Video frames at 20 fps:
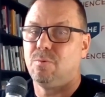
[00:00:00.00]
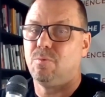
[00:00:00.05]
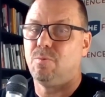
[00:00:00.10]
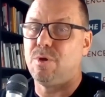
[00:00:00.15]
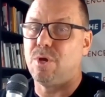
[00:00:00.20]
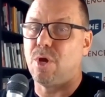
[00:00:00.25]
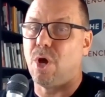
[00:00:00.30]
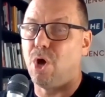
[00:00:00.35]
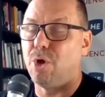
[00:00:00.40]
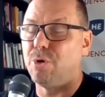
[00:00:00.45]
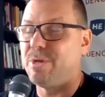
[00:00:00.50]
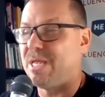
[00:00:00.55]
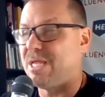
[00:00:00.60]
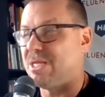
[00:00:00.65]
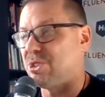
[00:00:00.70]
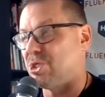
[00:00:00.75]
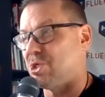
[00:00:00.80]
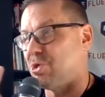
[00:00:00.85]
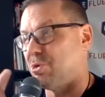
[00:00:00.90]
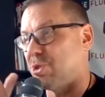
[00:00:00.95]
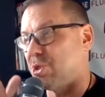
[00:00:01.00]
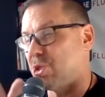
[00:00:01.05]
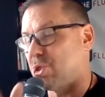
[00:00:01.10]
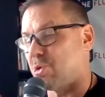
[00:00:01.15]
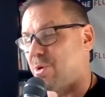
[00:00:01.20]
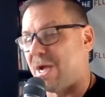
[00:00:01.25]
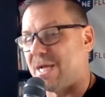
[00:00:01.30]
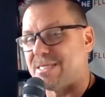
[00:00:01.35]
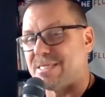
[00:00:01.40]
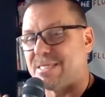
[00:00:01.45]
We all need to
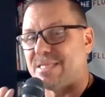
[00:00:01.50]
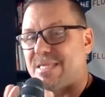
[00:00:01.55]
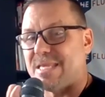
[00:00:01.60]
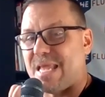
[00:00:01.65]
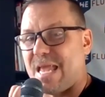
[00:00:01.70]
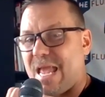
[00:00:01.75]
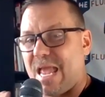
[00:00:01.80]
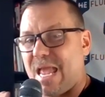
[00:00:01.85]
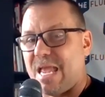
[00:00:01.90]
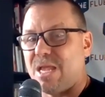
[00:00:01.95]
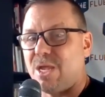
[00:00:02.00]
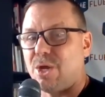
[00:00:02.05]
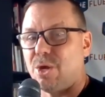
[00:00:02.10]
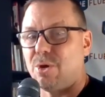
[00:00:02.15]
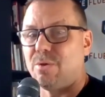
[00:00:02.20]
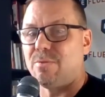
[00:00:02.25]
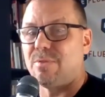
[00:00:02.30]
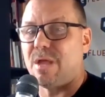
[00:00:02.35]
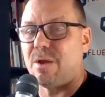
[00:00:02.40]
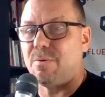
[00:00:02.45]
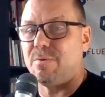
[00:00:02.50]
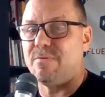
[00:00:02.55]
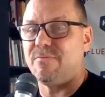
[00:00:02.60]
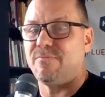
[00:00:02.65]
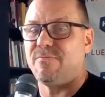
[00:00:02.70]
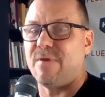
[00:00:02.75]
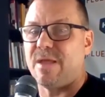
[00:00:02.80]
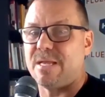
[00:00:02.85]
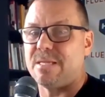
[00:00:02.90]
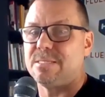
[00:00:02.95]
address the anger that we
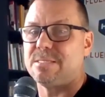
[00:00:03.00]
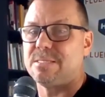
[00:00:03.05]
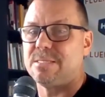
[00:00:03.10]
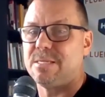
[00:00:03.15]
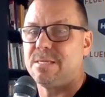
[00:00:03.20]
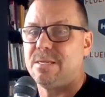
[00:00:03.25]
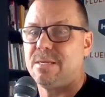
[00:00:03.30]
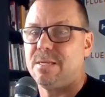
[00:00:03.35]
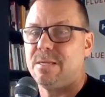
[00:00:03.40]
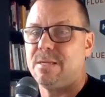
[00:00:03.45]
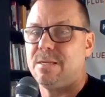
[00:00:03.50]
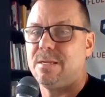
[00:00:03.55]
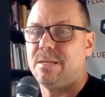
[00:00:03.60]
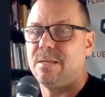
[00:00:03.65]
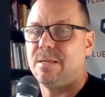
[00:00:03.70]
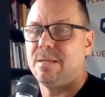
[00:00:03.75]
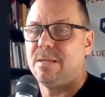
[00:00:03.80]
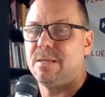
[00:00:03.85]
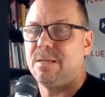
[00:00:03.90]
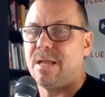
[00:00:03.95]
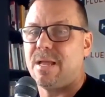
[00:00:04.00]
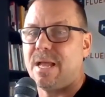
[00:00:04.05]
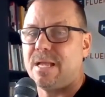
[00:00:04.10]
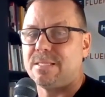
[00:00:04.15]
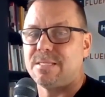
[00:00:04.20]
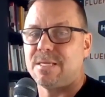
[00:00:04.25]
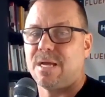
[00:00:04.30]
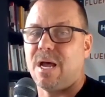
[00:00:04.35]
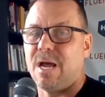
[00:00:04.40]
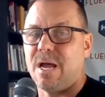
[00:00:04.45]
face
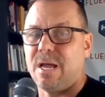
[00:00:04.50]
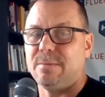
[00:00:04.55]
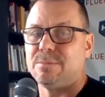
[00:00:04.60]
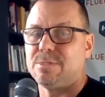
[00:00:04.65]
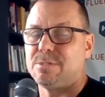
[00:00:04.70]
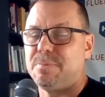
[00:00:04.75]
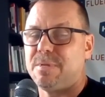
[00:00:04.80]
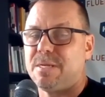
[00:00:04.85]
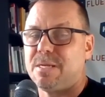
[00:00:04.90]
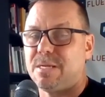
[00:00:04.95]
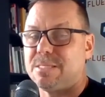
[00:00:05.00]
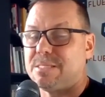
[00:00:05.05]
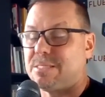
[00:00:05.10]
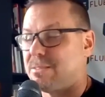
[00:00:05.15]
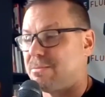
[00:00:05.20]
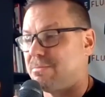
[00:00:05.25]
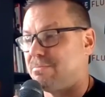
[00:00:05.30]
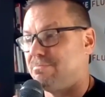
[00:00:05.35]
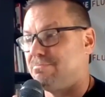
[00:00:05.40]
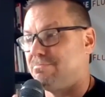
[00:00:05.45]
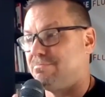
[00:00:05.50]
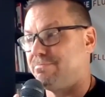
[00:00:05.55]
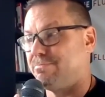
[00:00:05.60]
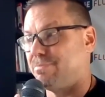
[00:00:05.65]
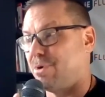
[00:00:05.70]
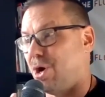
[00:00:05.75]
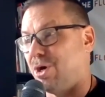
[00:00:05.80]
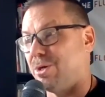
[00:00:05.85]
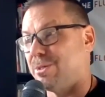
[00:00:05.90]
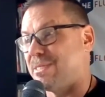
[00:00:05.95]
at times because
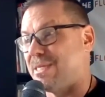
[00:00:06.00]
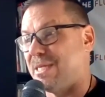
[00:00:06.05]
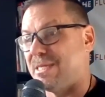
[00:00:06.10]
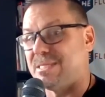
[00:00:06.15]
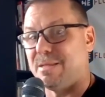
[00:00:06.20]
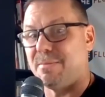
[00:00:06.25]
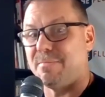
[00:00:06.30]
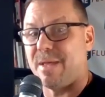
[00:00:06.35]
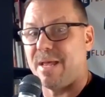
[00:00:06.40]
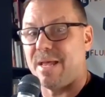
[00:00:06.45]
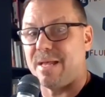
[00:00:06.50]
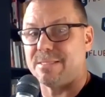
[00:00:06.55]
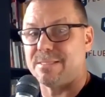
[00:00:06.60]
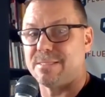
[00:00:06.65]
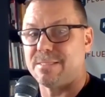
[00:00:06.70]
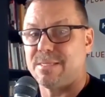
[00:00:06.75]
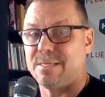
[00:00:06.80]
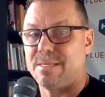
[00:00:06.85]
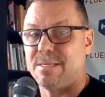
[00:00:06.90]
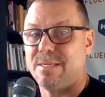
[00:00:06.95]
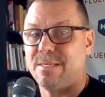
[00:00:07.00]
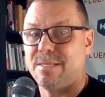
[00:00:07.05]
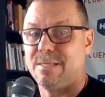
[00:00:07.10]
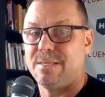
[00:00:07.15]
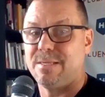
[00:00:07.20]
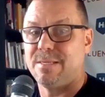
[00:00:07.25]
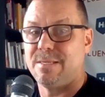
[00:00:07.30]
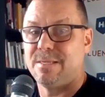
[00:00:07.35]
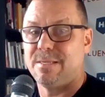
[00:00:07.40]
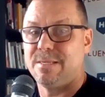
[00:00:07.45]
Paul says it best
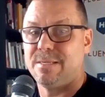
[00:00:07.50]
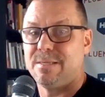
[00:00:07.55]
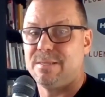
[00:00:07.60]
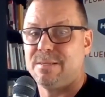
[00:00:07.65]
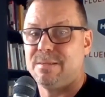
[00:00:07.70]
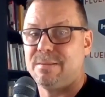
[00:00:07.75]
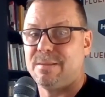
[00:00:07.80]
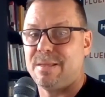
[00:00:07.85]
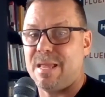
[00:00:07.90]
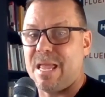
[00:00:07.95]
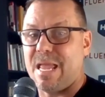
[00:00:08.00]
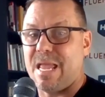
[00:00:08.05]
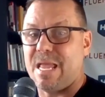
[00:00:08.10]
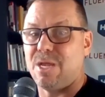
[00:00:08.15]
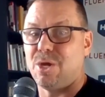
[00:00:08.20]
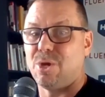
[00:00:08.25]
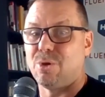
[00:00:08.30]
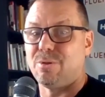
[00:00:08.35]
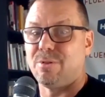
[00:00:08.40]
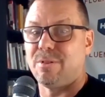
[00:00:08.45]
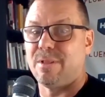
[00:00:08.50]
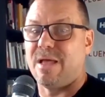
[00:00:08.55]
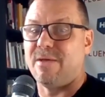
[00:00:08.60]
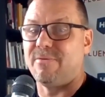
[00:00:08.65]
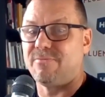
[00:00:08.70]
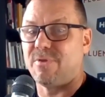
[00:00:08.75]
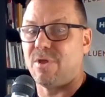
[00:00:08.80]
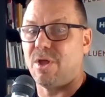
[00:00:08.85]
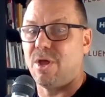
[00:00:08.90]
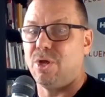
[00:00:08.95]
anger
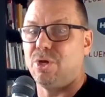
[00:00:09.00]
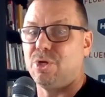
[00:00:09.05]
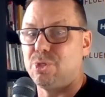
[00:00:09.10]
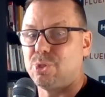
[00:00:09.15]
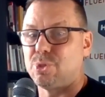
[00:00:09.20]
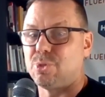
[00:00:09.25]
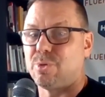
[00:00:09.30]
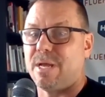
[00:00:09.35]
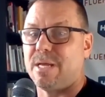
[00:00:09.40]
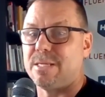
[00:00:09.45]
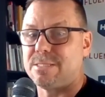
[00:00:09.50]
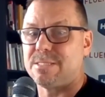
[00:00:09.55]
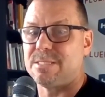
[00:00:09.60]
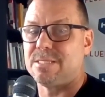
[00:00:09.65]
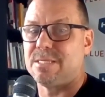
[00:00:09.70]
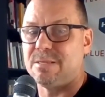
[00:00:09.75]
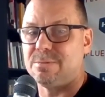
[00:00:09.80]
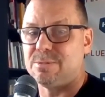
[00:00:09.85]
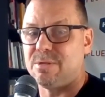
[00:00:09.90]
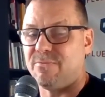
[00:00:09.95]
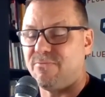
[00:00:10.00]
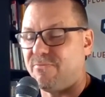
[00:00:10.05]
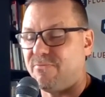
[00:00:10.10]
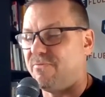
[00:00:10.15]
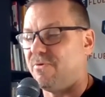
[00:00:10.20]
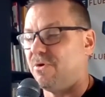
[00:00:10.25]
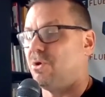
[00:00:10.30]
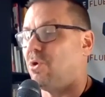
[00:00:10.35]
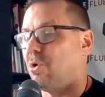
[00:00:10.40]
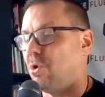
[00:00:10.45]
left unaddressed gives a
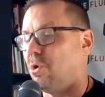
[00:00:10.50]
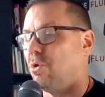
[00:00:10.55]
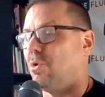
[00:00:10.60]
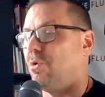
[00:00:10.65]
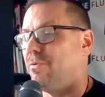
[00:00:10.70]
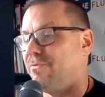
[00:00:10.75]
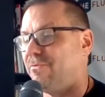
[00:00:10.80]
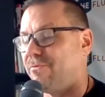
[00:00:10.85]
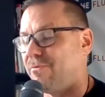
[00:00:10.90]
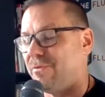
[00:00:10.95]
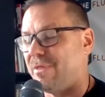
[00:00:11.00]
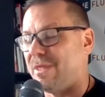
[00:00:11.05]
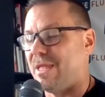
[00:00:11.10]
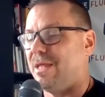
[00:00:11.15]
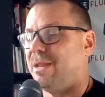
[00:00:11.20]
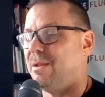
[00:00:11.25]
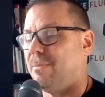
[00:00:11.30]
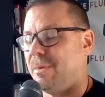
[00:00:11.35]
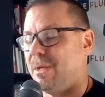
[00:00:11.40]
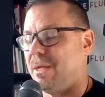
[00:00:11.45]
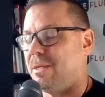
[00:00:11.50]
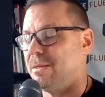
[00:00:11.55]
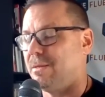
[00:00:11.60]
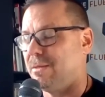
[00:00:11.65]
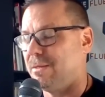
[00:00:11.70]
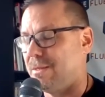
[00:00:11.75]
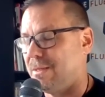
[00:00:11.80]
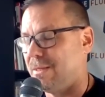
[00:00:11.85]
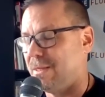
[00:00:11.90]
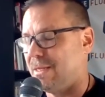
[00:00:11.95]
foothold for the enemy.
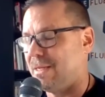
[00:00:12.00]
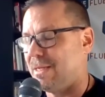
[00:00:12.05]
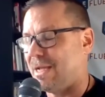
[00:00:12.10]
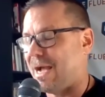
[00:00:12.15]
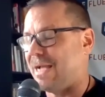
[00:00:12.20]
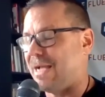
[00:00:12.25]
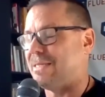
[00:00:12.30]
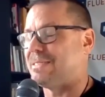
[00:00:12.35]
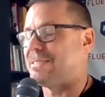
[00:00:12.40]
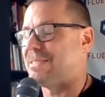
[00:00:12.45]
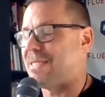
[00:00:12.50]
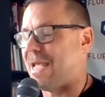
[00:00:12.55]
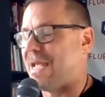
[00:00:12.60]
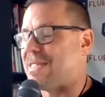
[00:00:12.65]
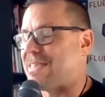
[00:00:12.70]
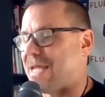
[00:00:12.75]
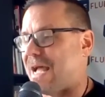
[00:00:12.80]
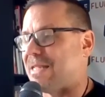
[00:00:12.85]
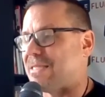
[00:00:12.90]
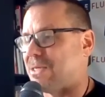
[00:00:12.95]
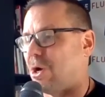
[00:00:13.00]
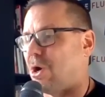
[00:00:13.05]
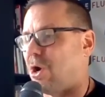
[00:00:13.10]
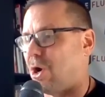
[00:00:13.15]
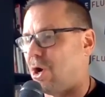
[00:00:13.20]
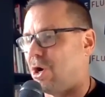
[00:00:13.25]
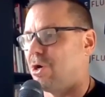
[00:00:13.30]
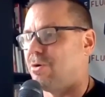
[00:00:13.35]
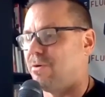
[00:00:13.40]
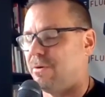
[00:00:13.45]
Guys, take that to
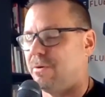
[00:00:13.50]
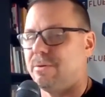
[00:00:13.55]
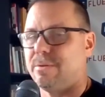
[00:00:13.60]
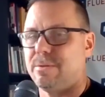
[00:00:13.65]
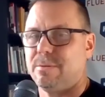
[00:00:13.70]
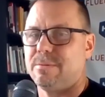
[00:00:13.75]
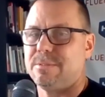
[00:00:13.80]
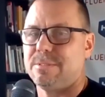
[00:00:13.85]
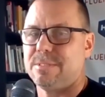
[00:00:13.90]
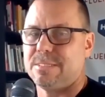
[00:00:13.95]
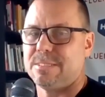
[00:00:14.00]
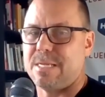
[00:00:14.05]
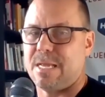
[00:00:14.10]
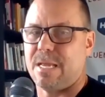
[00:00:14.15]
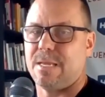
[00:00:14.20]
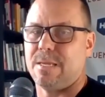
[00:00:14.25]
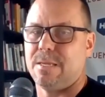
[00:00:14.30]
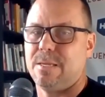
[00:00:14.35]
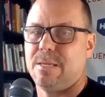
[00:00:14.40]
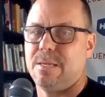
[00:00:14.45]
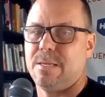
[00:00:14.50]
heart today.